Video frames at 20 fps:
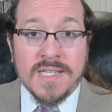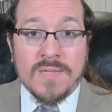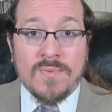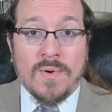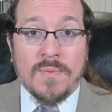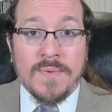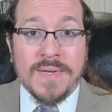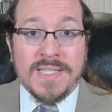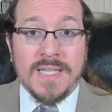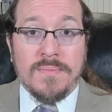to
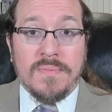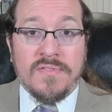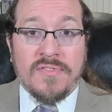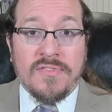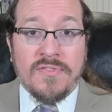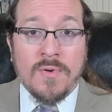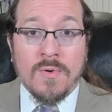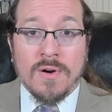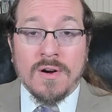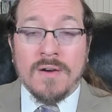what we did
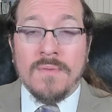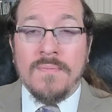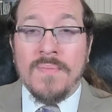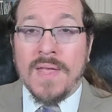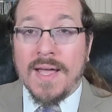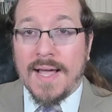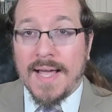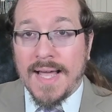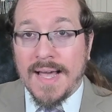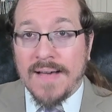before,
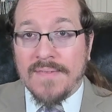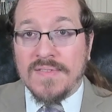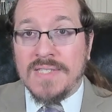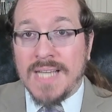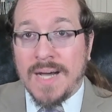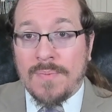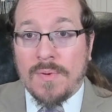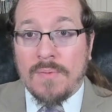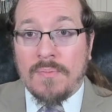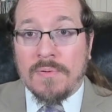f
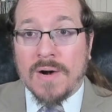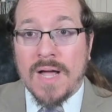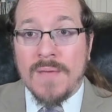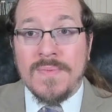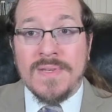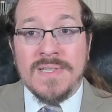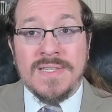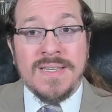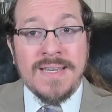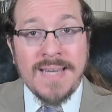double
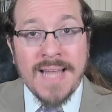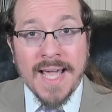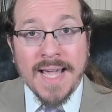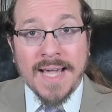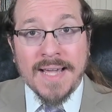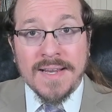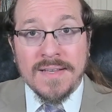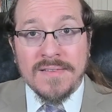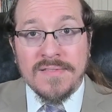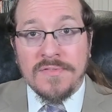prime is
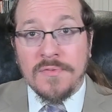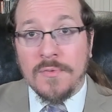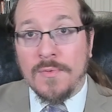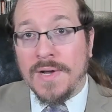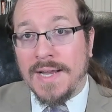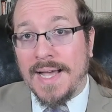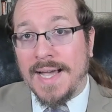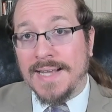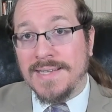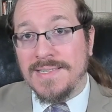negative
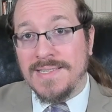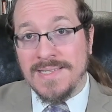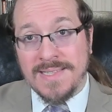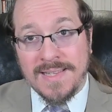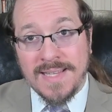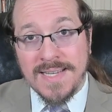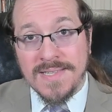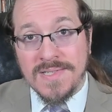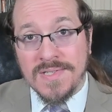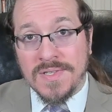when x is
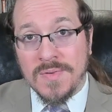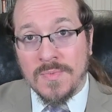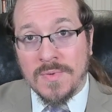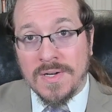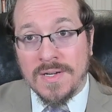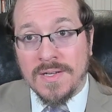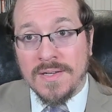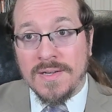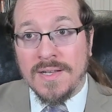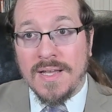less than
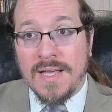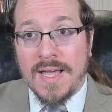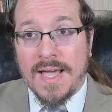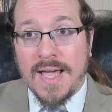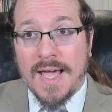1,